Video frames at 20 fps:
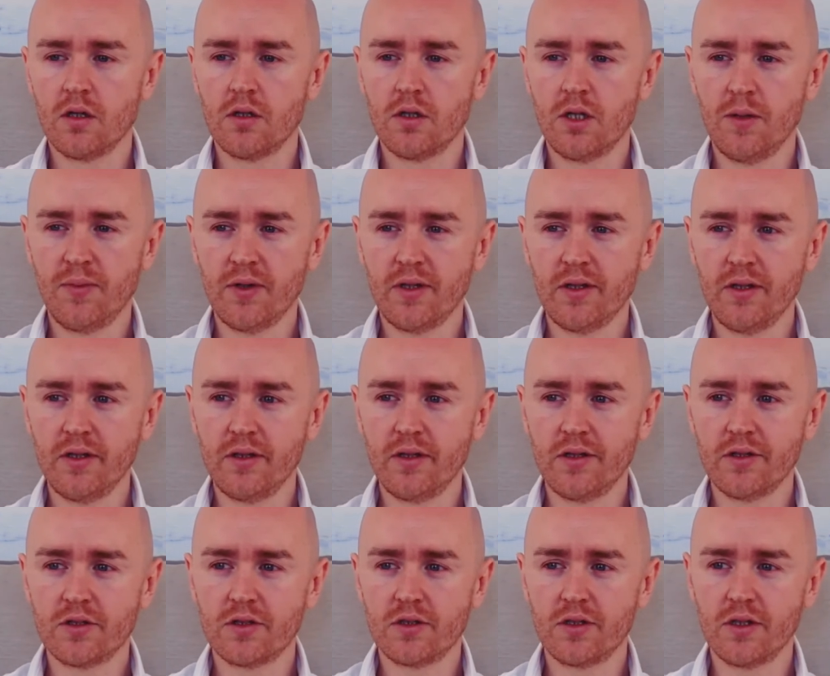typically
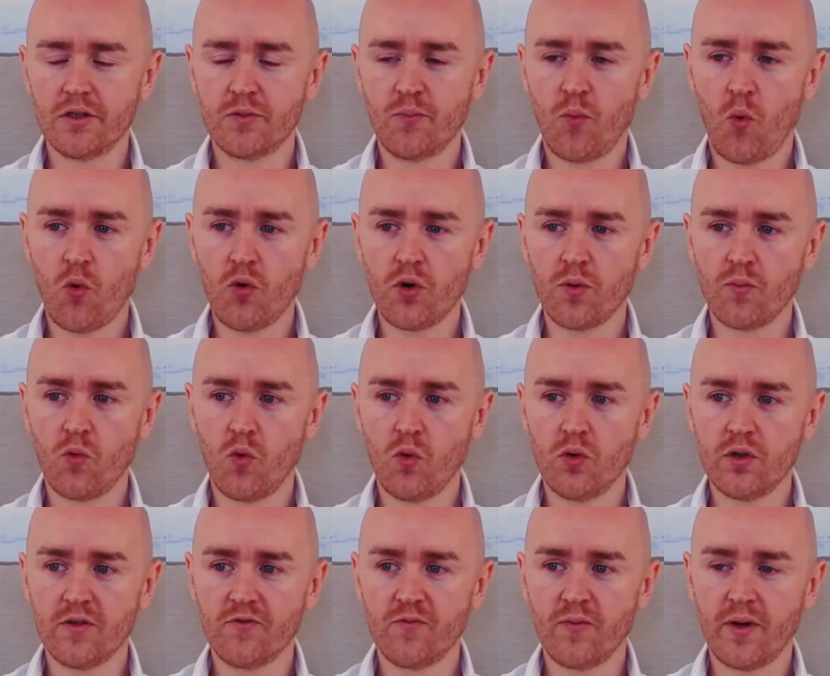this boredom
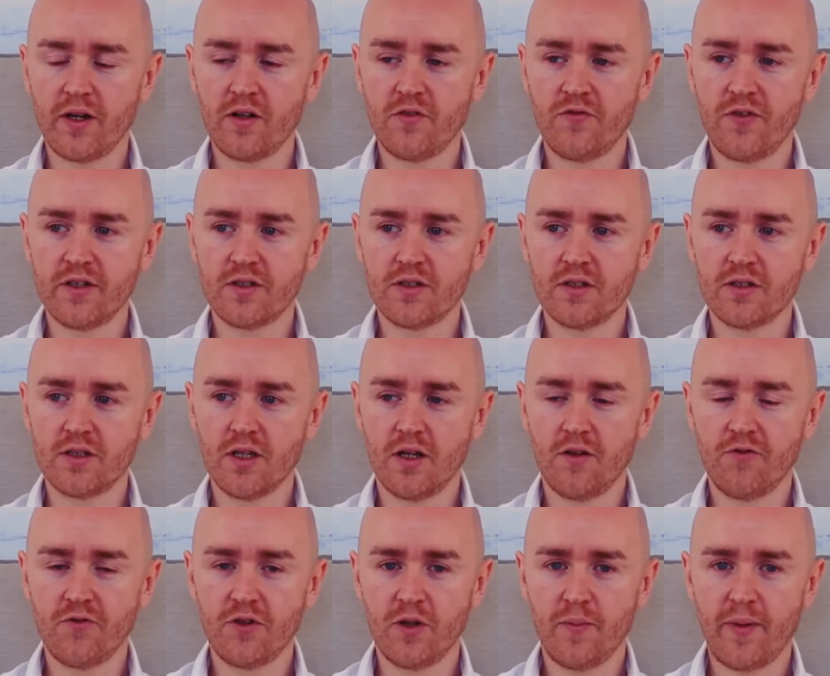won't have manifested
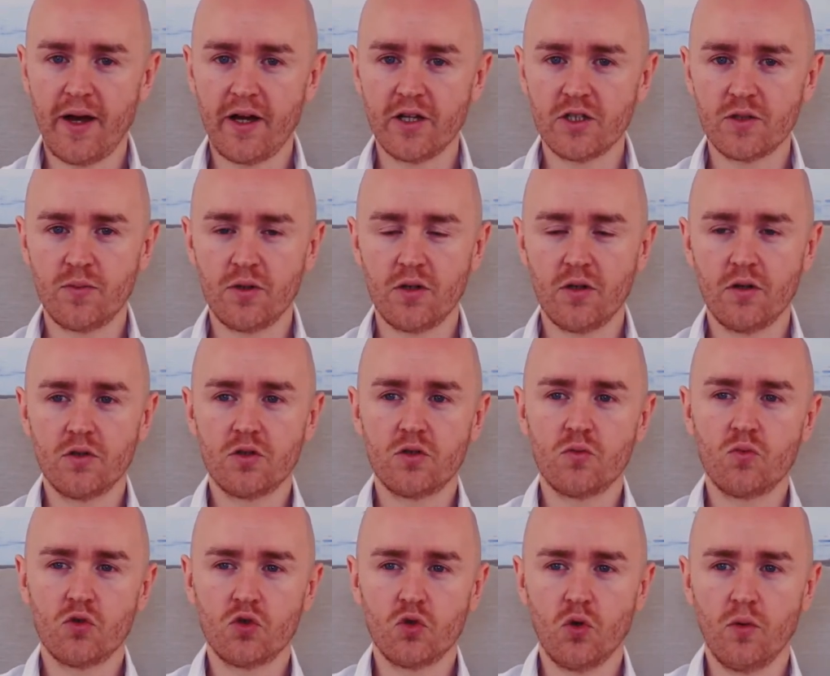itself in the past because
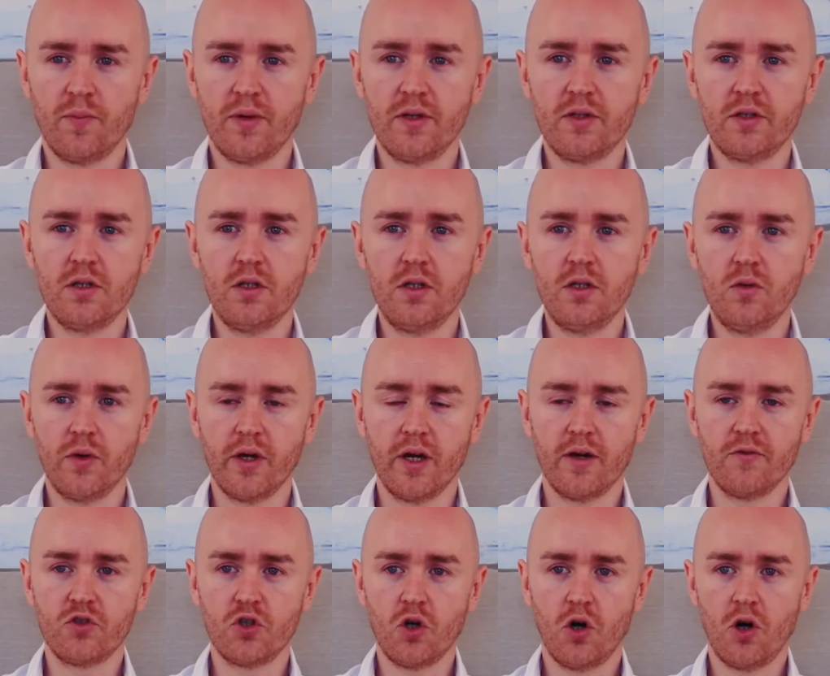we're so busy, we
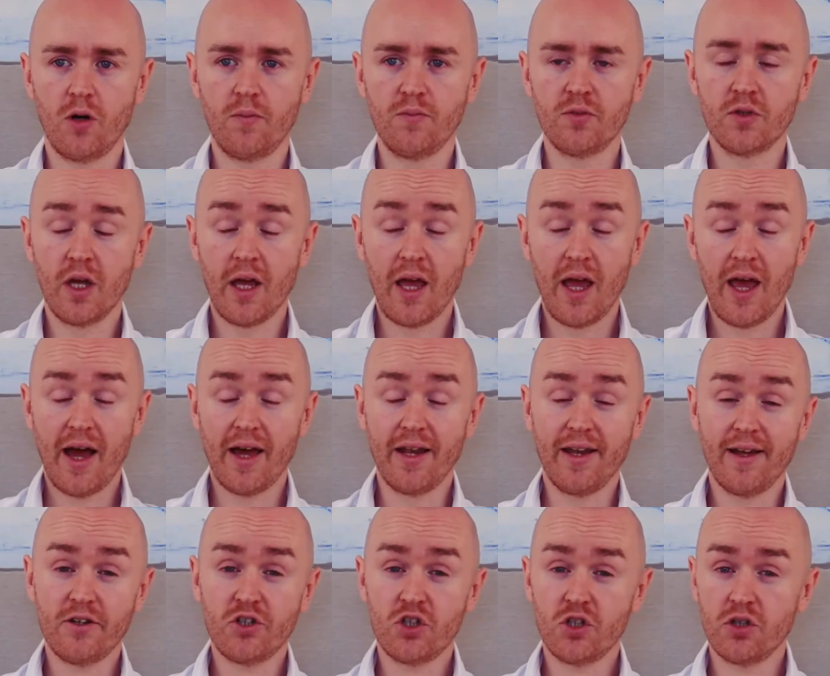have jobs, and
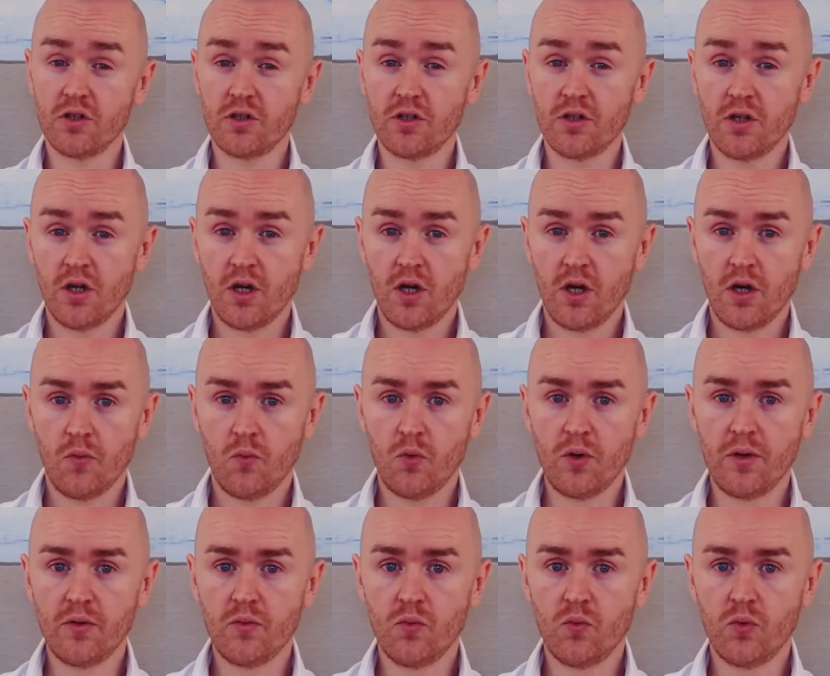actually
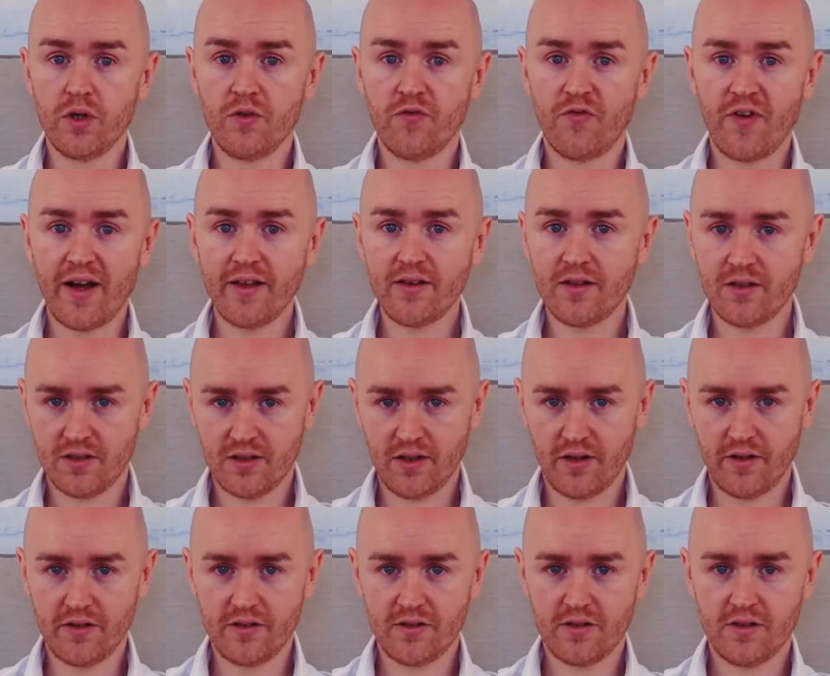we
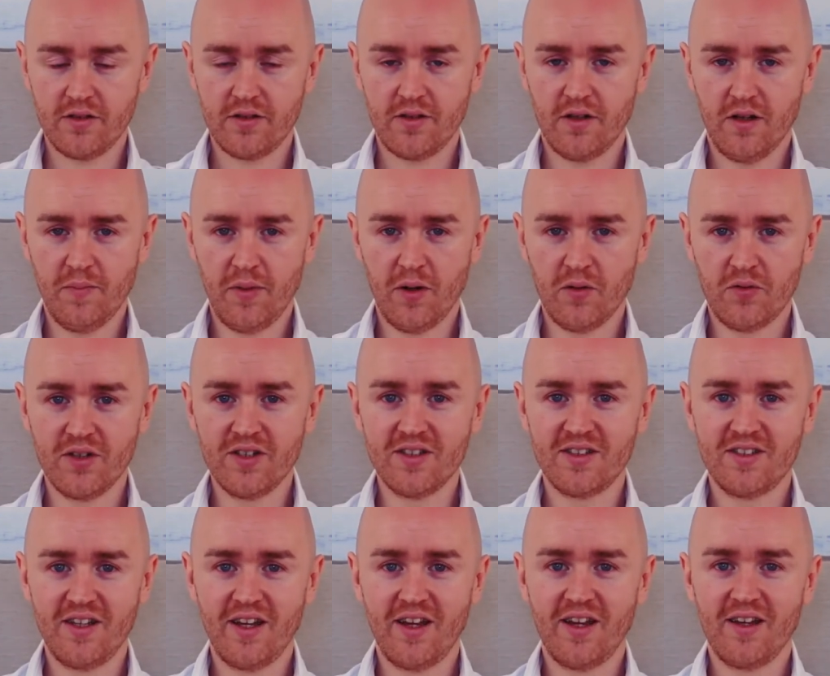fantasize about this
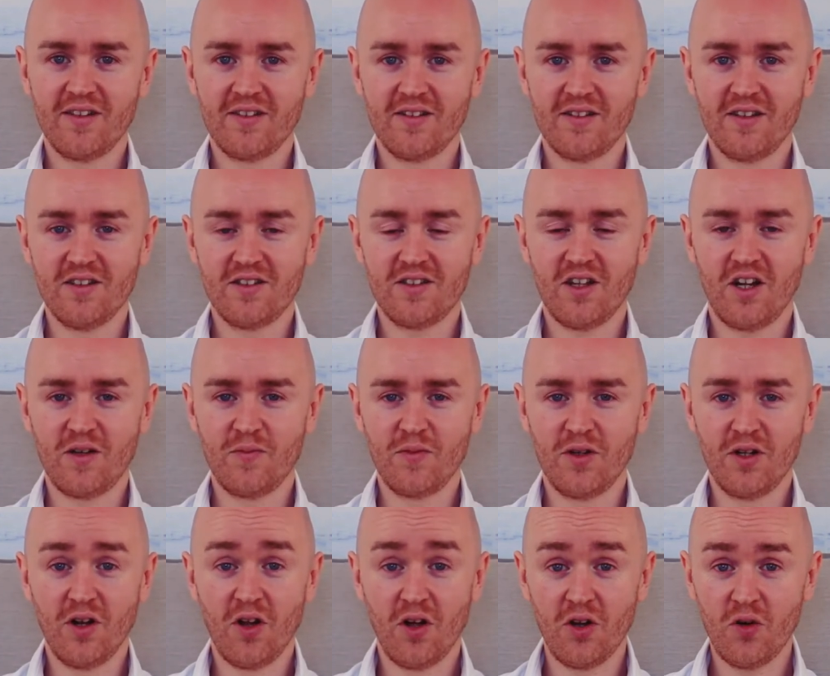day, this time,
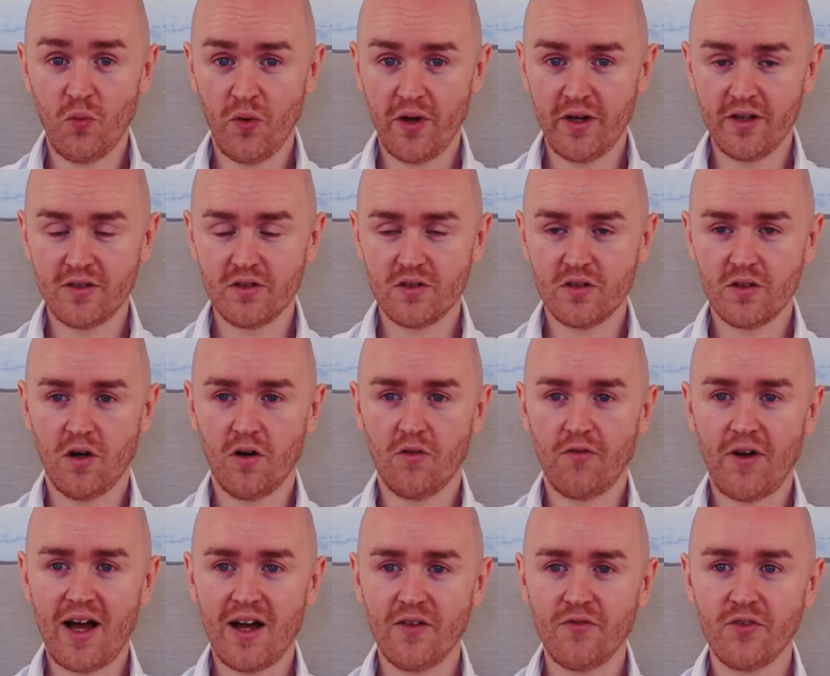in a lot of ways, of
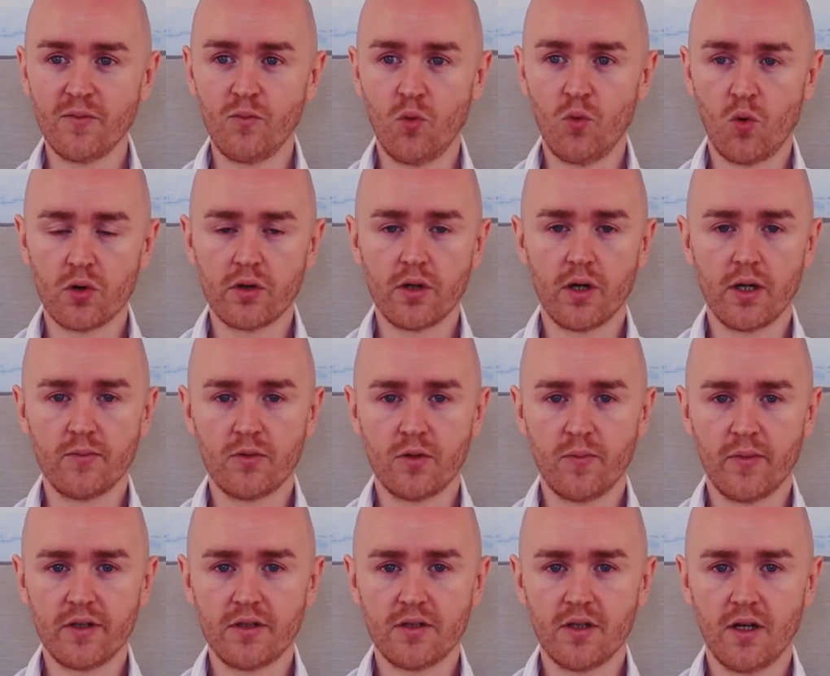having more time to
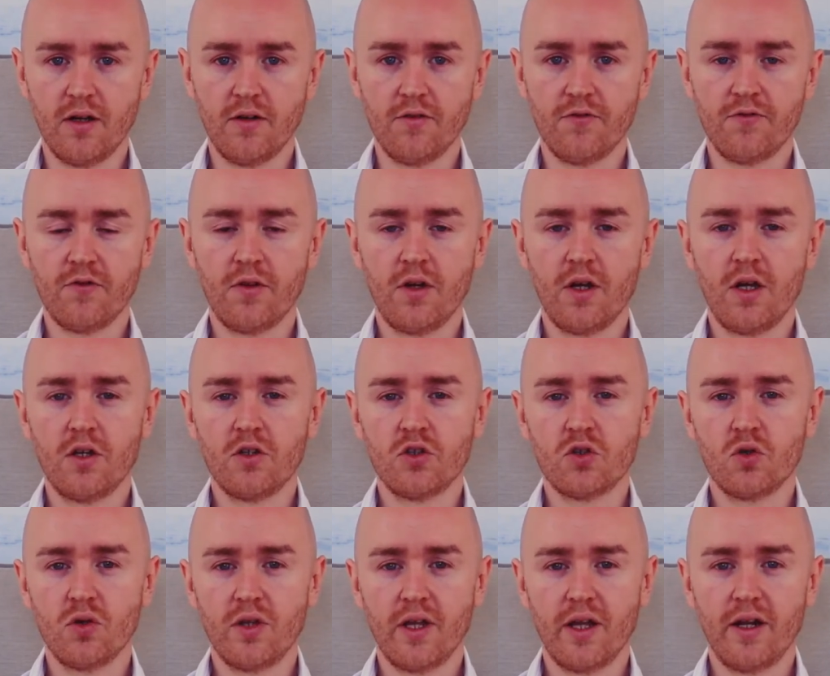myself
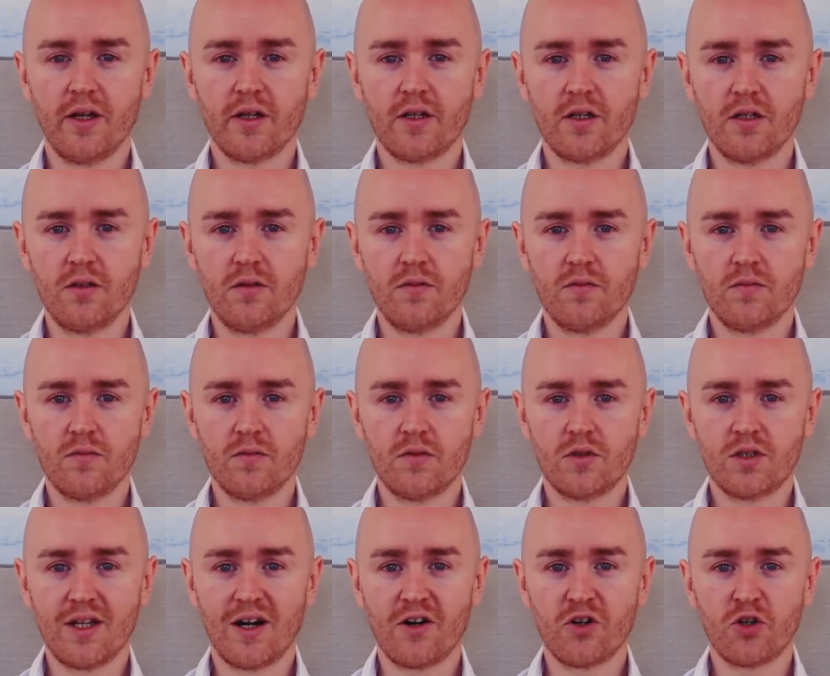so that I can
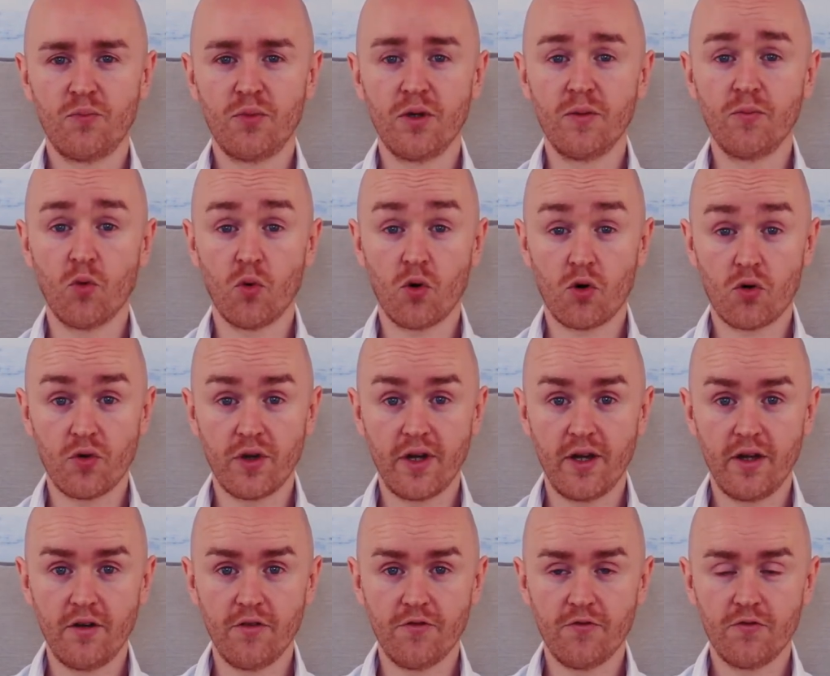start to be more
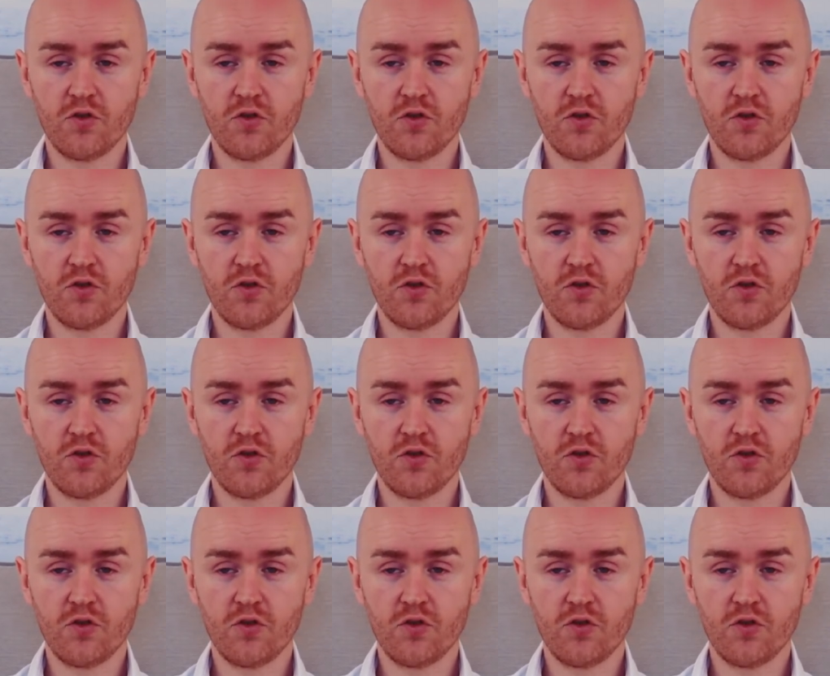creative.